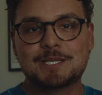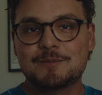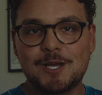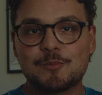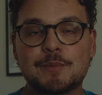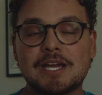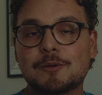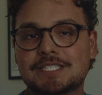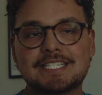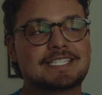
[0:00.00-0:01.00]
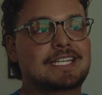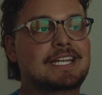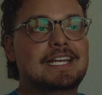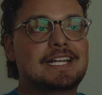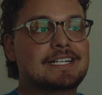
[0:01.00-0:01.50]
going to be helping me out with this.
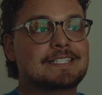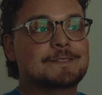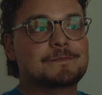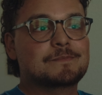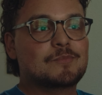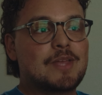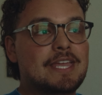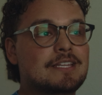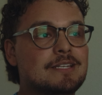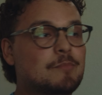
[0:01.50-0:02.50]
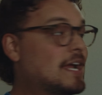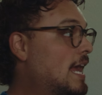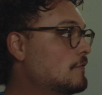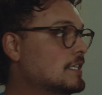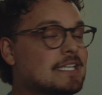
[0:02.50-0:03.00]
And by
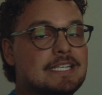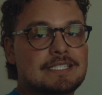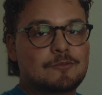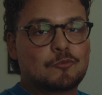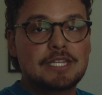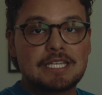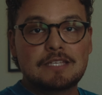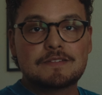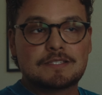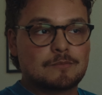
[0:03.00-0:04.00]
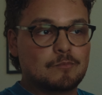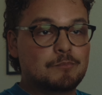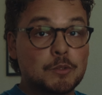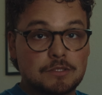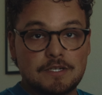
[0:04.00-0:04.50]
having this really gives
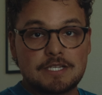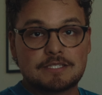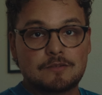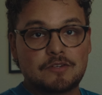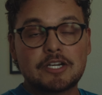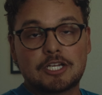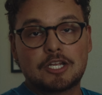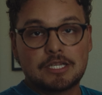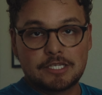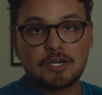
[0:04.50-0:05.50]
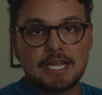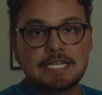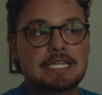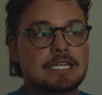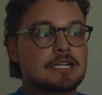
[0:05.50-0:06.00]
both of us a very clear
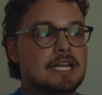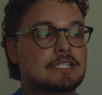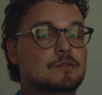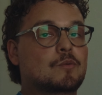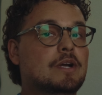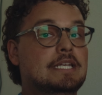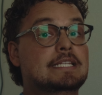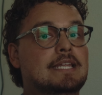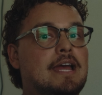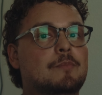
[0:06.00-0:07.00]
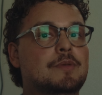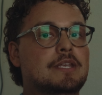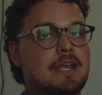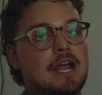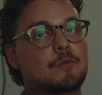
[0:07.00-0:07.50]
idea as to what needs to
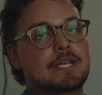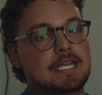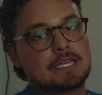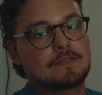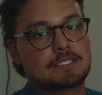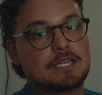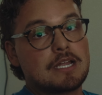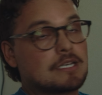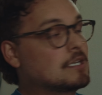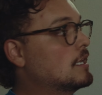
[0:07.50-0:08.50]
happen and how we need to get this done.